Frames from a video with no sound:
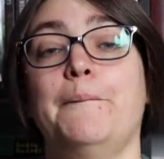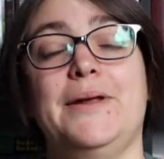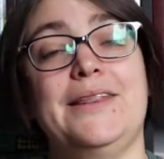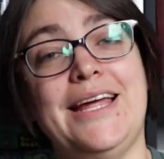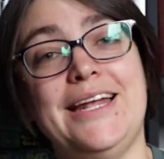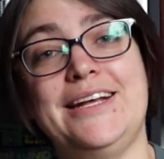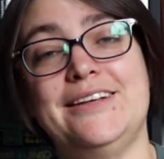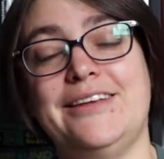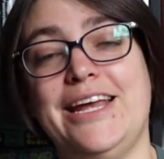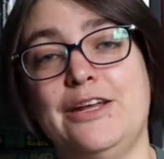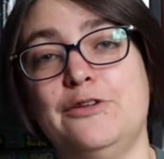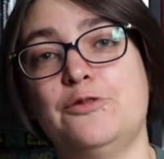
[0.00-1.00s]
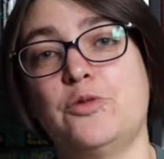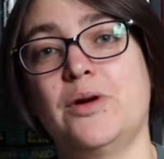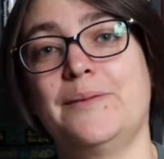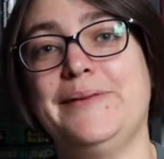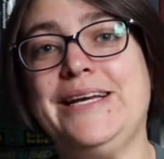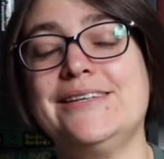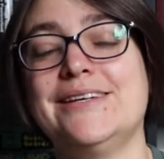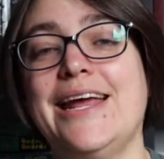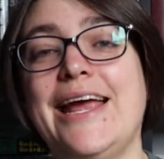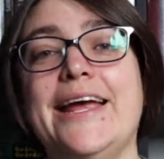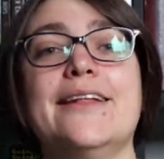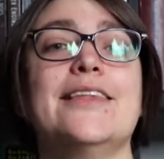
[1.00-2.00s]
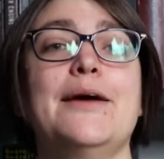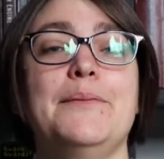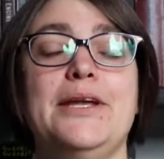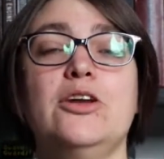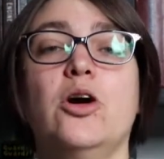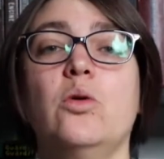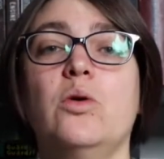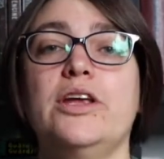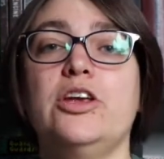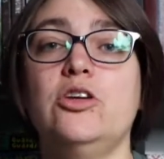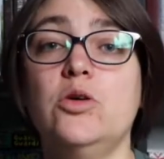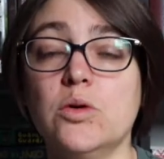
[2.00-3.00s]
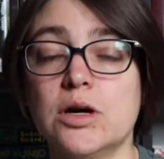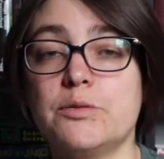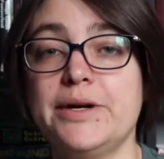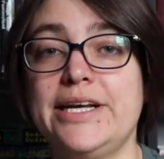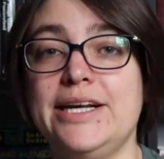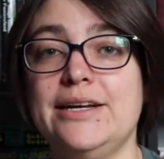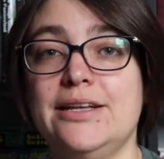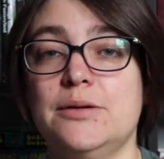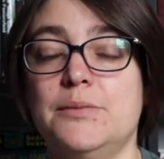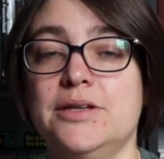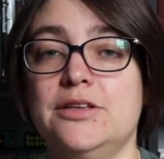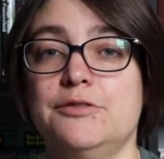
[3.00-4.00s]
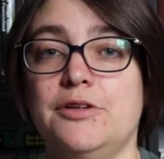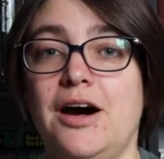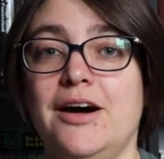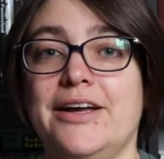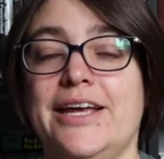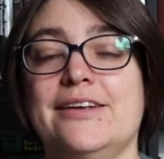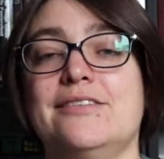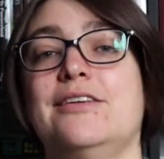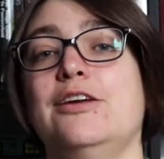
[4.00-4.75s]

But that is it for me today. Let me know what you are reading in the month of August.